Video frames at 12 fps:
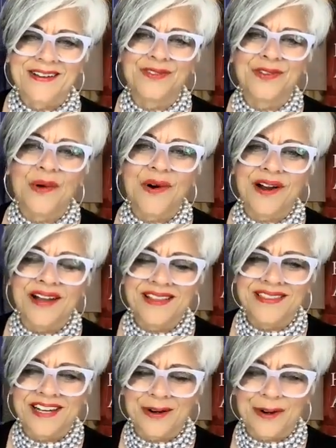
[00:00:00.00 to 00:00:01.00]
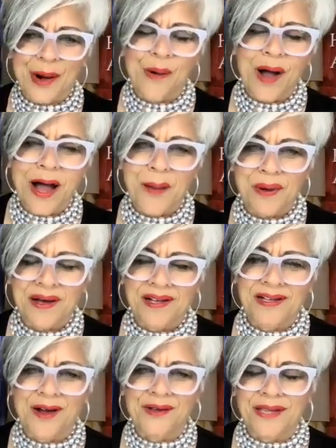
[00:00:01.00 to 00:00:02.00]
flora that grow up
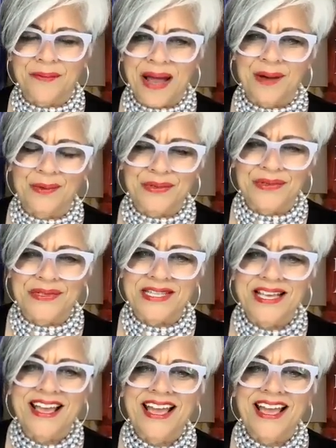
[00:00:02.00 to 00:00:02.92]
along the mountains.